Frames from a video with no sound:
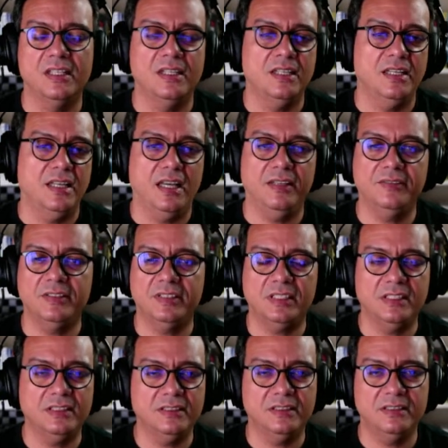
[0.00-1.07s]
I've
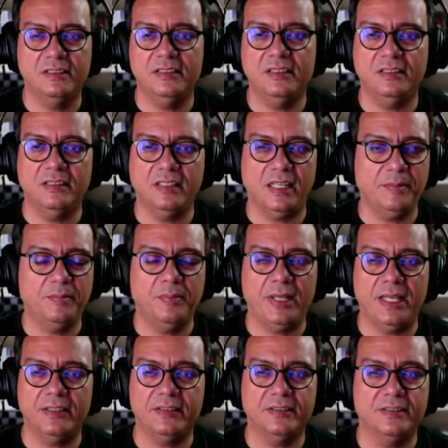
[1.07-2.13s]
seen these same
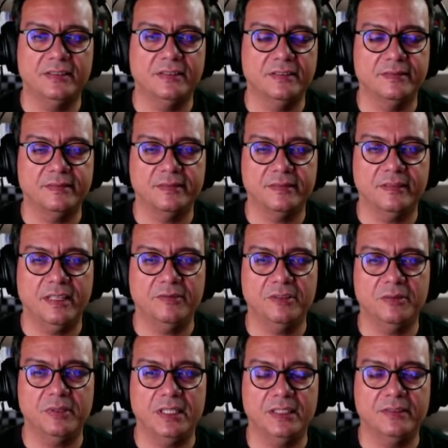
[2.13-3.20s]
patterns
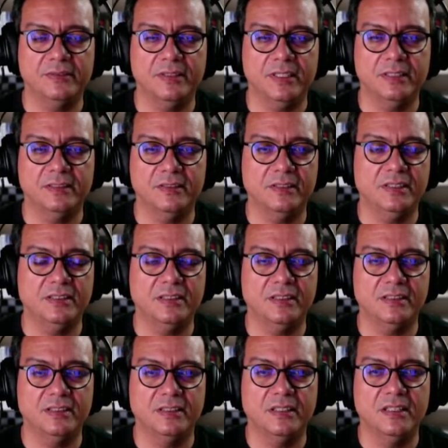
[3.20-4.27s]
everywhere, right? So
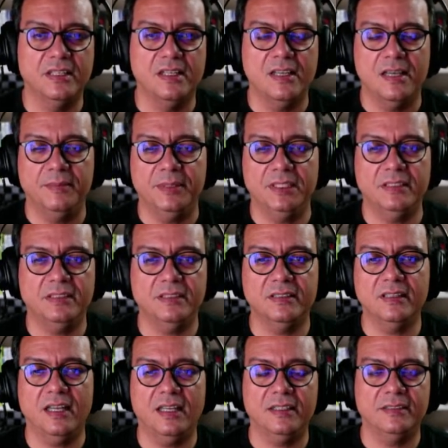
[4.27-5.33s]
and this is
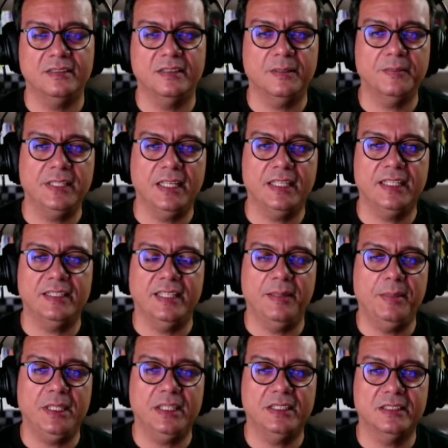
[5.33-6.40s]
not something
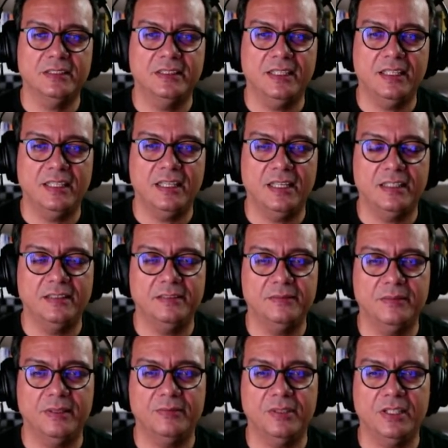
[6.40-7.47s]
academic that
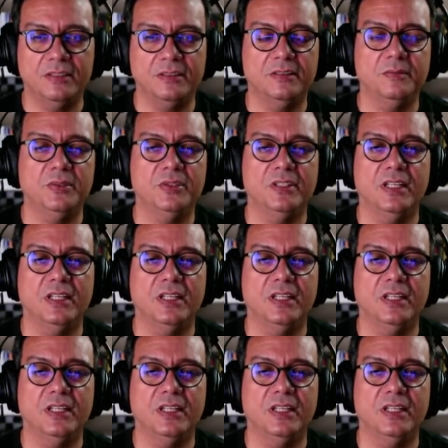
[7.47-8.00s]
I've read on a book.